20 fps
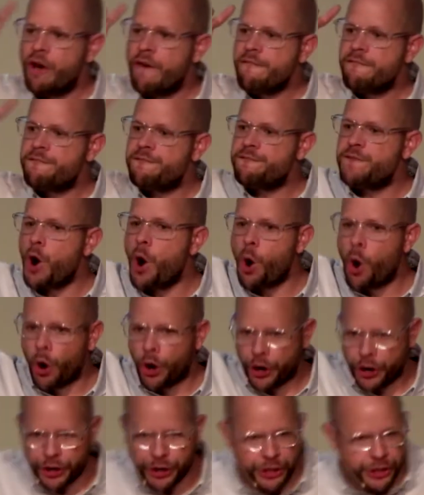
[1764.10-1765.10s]

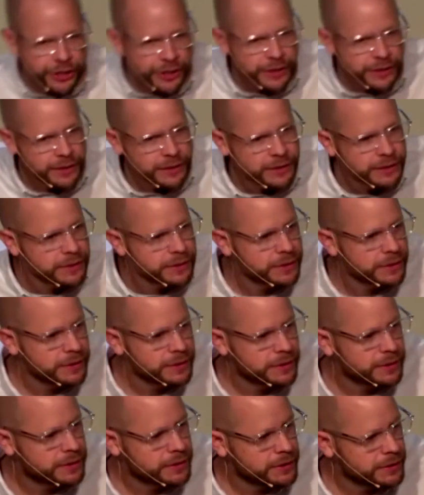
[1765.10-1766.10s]
for
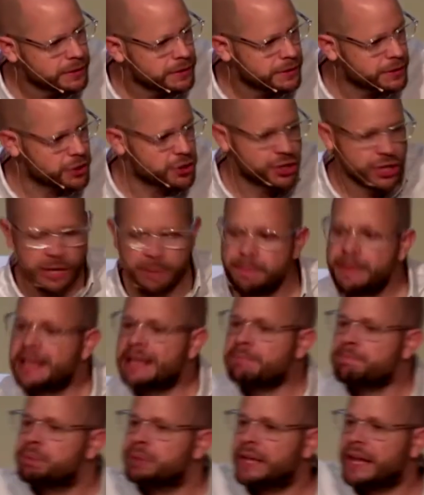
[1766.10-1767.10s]
the sheep
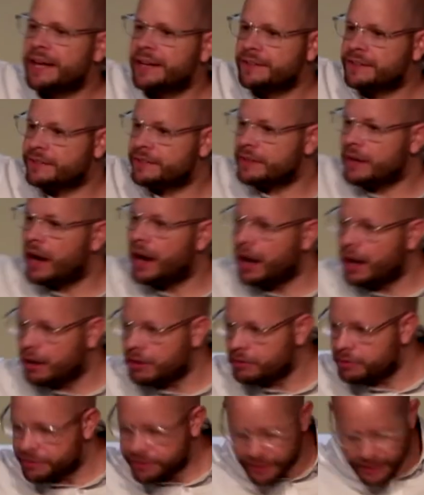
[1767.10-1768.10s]
in place
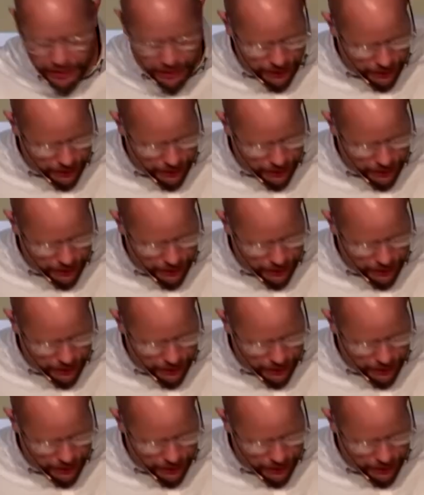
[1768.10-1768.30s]
of